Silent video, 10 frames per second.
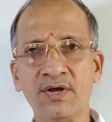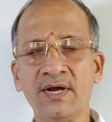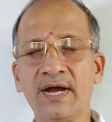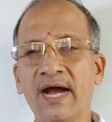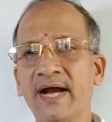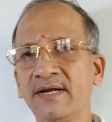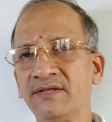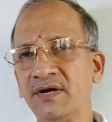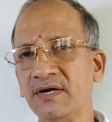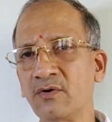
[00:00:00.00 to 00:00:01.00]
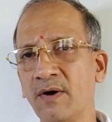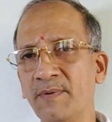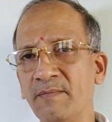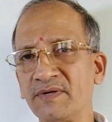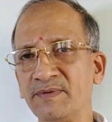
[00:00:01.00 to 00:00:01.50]
and third copy
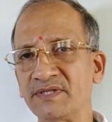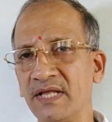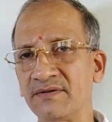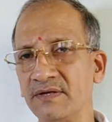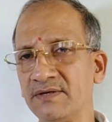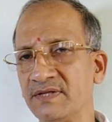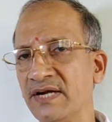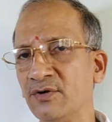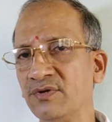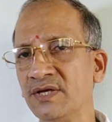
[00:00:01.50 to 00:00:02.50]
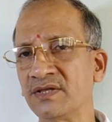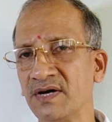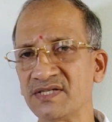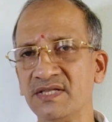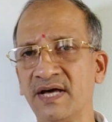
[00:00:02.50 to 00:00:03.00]
must be sent to the
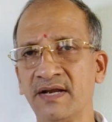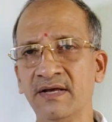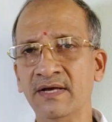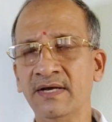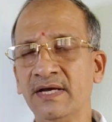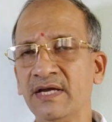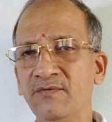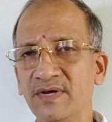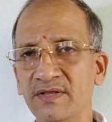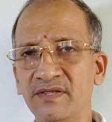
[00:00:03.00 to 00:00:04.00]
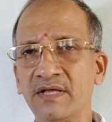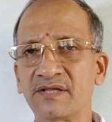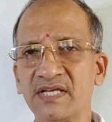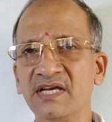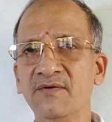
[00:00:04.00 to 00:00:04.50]
Tahsildar. In such
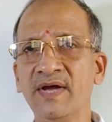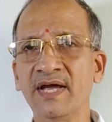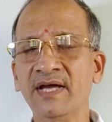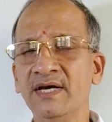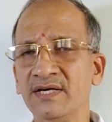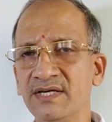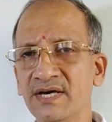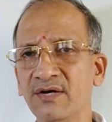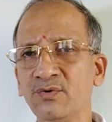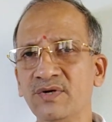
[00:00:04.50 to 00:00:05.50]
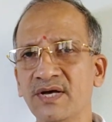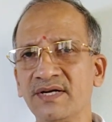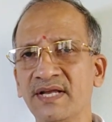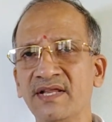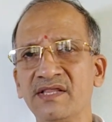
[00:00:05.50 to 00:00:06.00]
a way, year-to-year
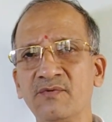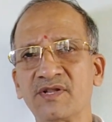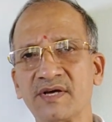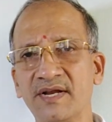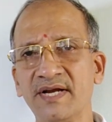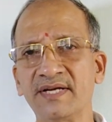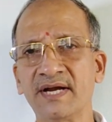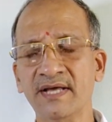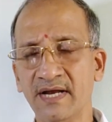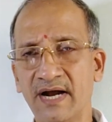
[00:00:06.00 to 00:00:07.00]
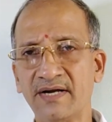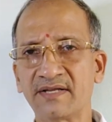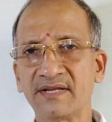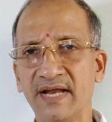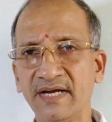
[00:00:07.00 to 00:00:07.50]
tenancy was created under the
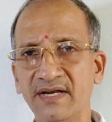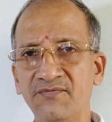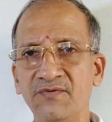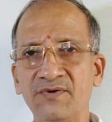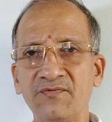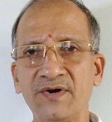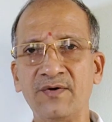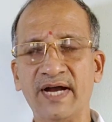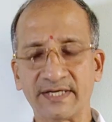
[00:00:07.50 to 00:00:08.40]
1955 Act.